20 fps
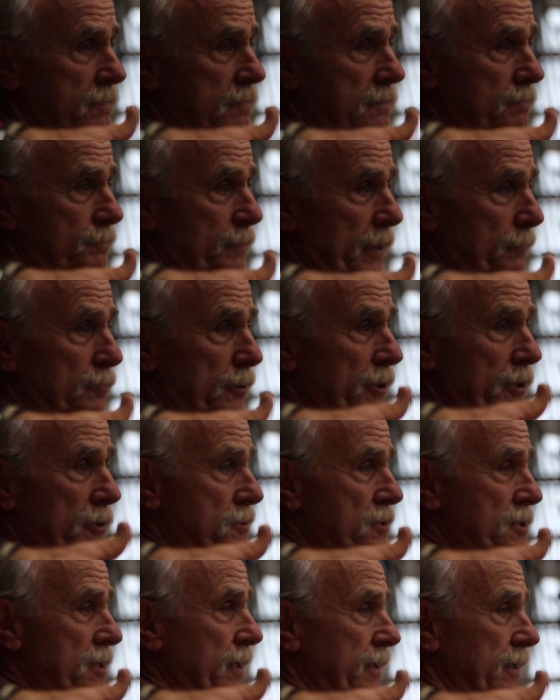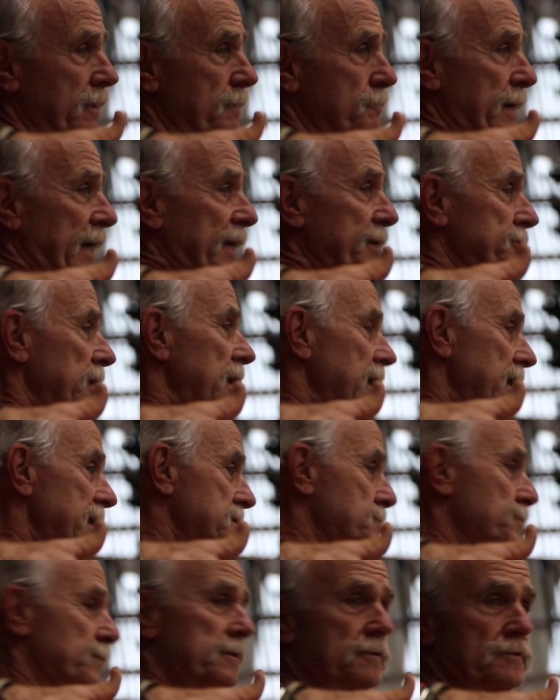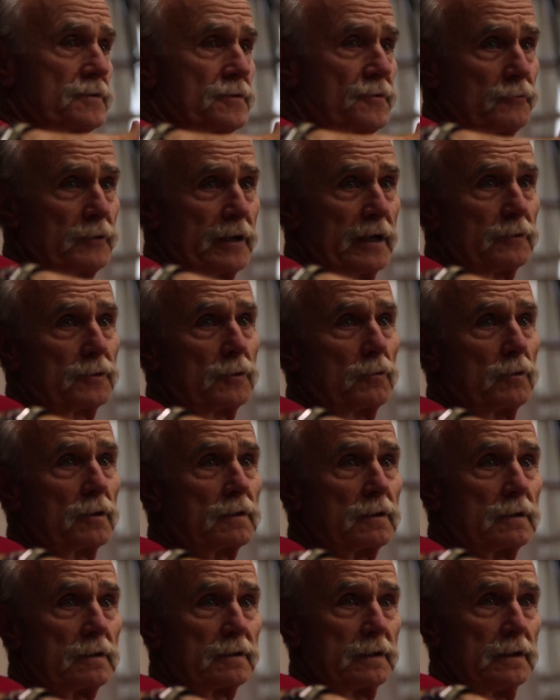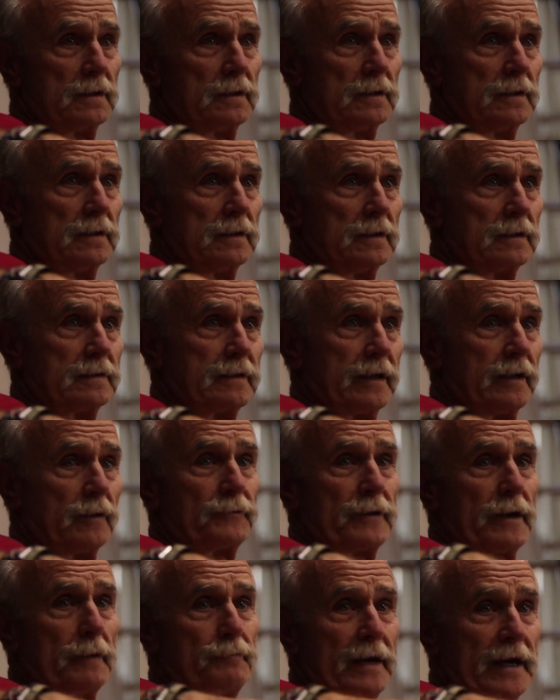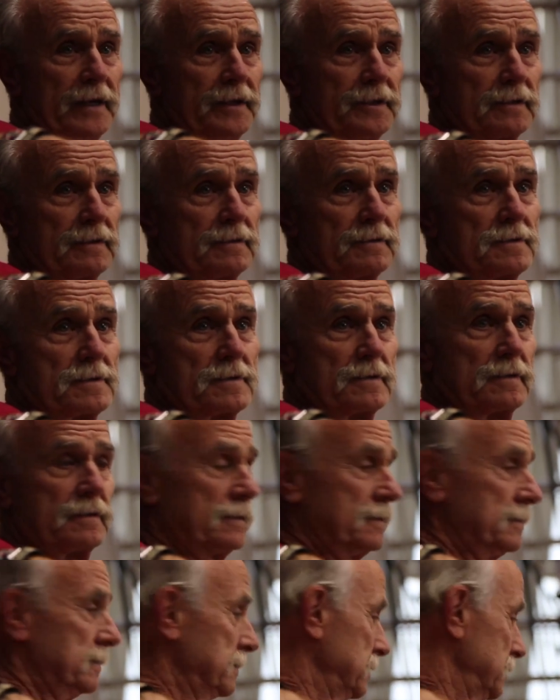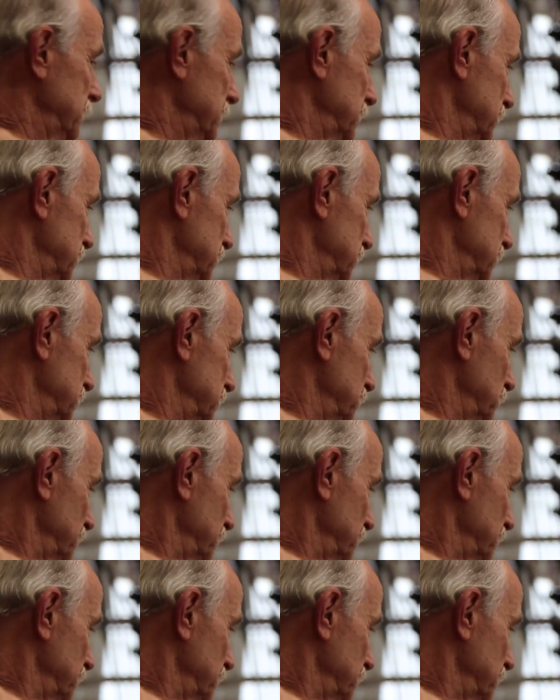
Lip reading: People are using it in major hospitals throughout the world to help their patients with